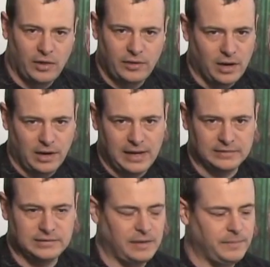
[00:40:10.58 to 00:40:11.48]
the haunted
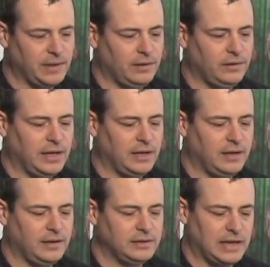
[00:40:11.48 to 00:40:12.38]
houses I build
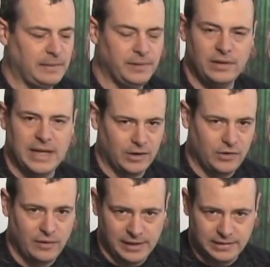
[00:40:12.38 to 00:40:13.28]
is I build a lot of
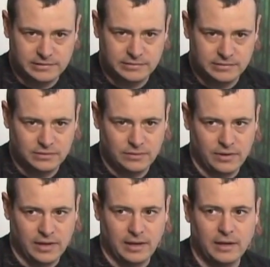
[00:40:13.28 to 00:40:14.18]
crates.
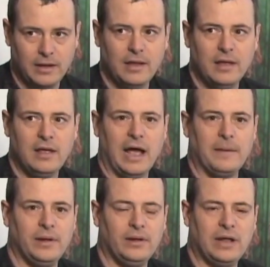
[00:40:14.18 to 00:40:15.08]
Okay, I
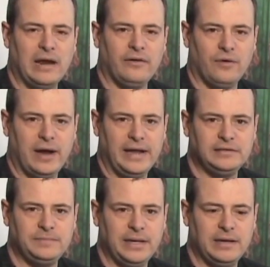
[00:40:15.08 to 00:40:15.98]
build a lot of
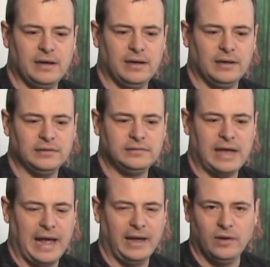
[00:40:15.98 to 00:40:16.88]
grates because
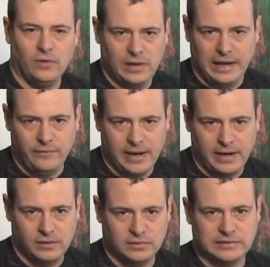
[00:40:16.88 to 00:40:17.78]
I don't like
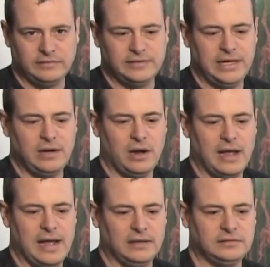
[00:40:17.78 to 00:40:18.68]
rails. I've seen haunted
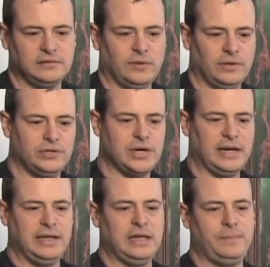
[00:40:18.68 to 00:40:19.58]
houses where they're
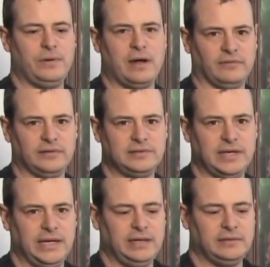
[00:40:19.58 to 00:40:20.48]
trying to keep you out of a
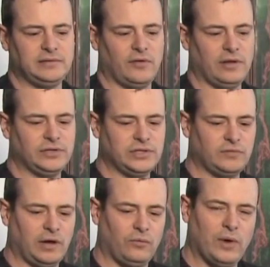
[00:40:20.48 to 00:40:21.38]
scene, so they'll just
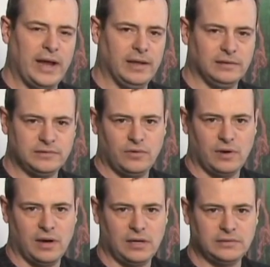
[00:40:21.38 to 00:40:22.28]
run rails
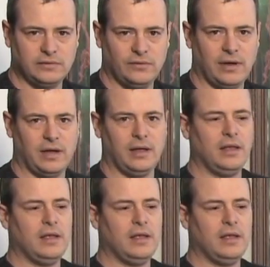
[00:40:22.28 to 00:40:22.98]
across, okay?